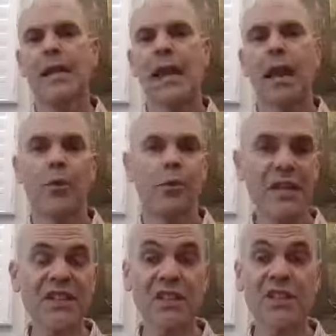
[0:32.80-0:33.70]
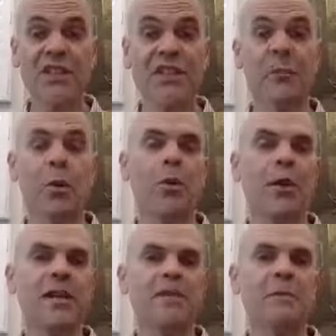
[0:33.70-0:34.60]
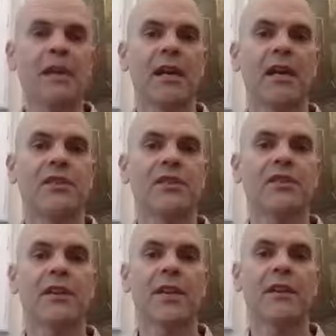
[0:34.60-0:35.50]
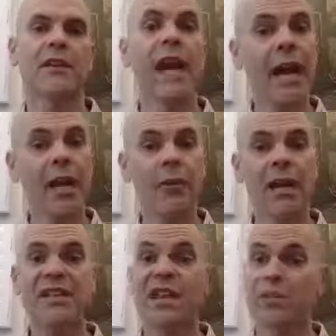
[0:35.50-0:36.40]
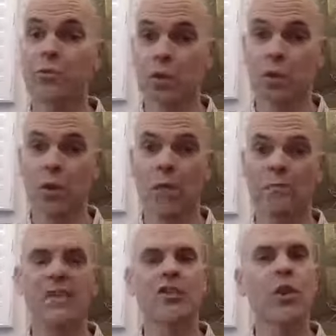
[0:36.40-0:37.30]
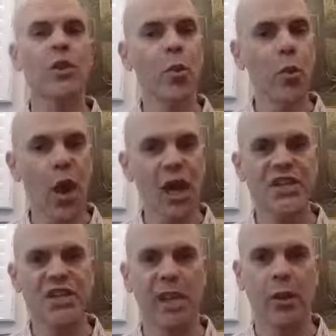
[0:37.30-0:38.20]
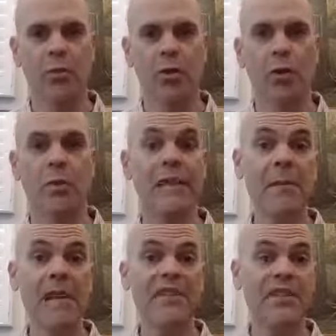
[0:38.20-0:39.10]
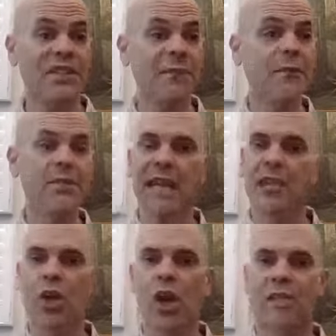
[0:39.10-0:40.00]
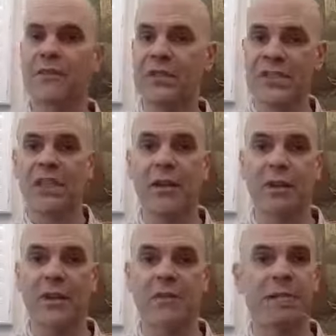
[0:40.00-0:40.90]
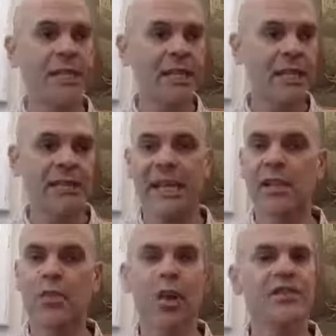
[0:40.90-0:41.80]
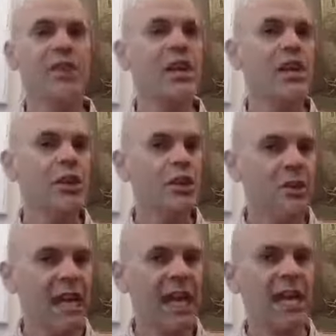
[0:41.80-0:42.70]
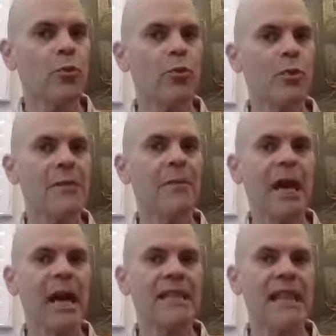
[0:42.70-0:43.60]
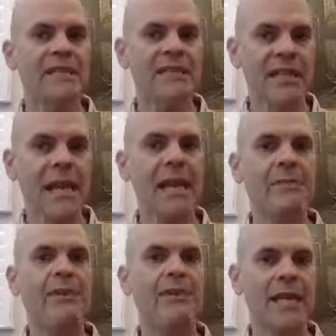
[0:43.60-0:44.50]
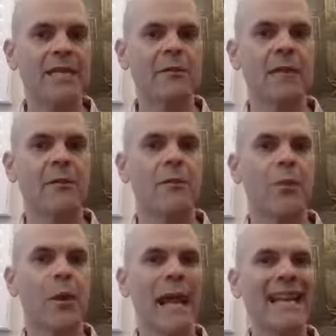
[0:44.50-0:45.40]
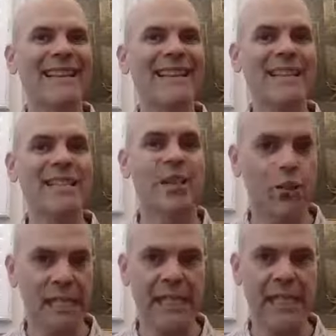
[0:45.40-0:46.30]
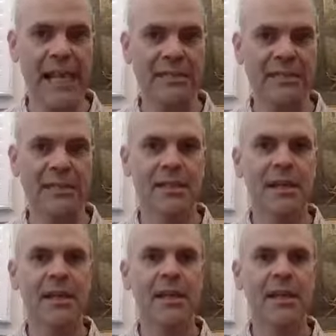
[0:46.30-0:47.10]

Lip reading: Now, the reason this is important is because the IRS has a rule. It's called the wash sale rule. And what that means is if you take a loss, if you sell an investment, you take a loss, you can't rebuy that same investment for at least 30 days.